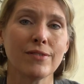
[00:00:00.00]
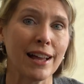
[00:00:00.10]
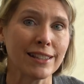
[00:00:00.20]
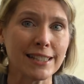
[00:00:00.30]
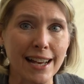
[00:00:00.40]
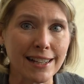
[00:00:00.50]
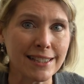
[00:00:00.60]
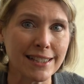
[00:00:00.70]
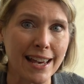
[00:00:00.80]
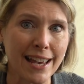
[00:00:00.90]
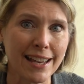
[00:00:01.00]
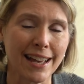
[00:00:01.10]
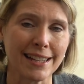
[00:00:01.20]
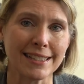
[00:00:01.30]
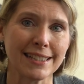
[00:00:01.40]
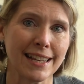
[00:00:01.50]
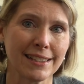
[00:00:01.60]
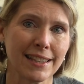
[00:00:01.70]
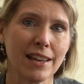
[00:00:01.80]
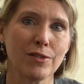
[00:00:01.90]
Valentine's Day and
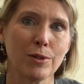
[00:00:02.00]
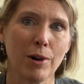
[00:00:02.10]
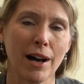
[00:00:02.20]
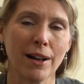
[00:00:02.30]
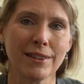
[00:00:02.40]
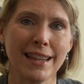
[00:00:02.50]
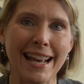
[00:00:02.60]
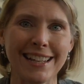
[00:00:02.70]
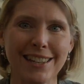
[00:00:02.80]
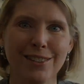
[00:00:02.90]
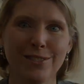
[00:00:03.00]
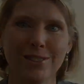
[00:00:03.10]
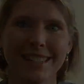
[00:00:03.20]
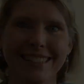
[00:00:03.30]
stay safe and well. Thank you.